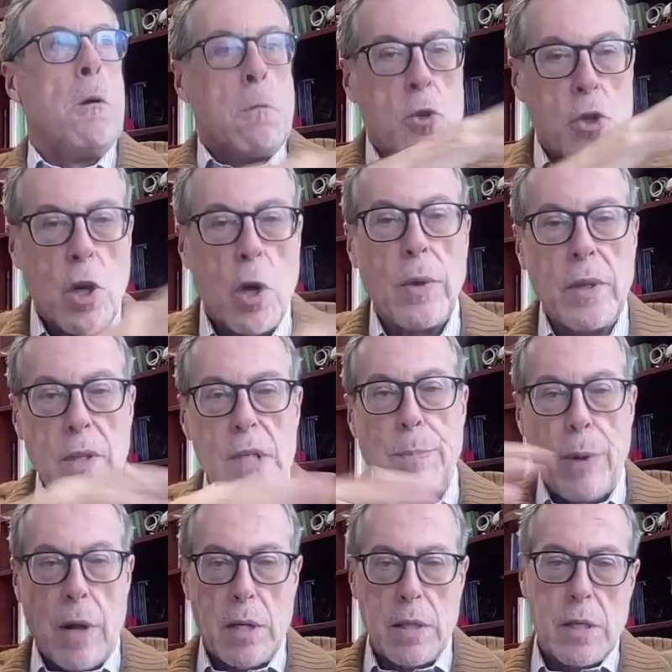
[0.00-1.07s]
So in this
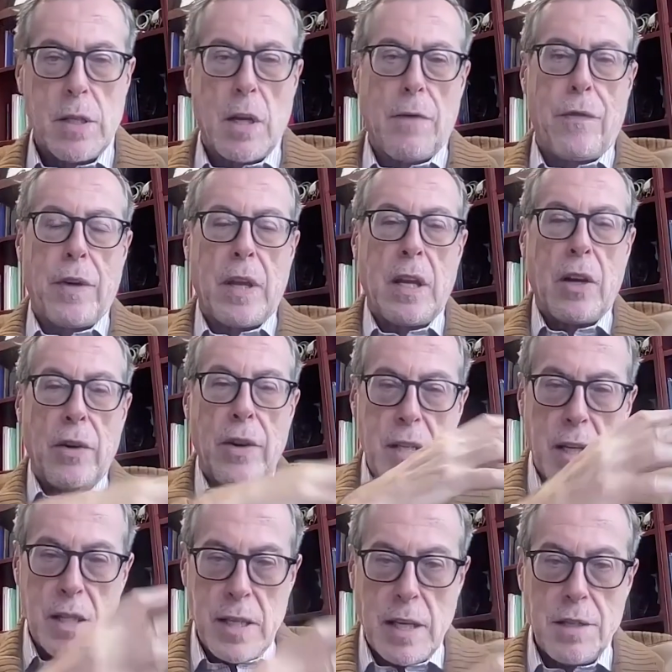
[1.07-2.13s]
process of
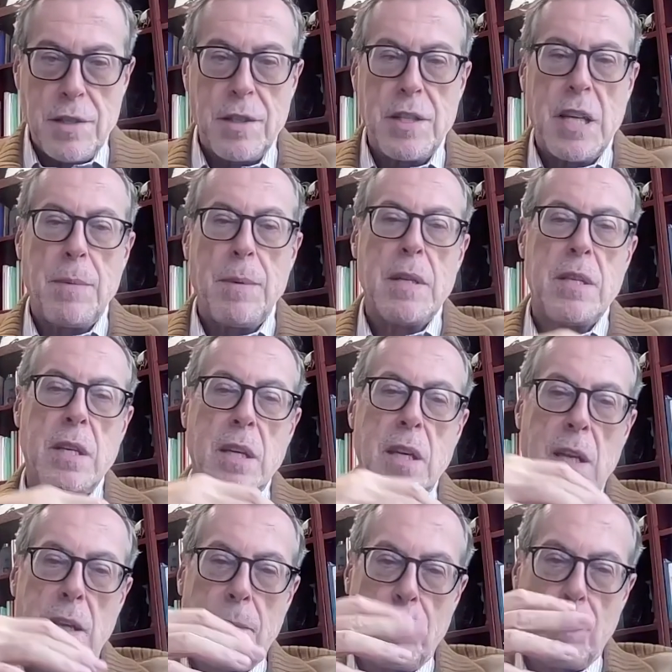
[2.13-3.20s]
increasing
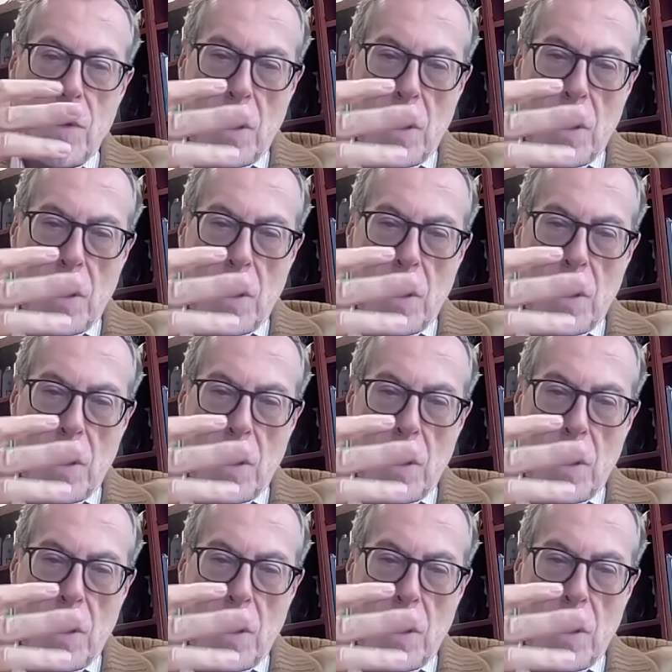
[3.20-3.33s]
sensitivity,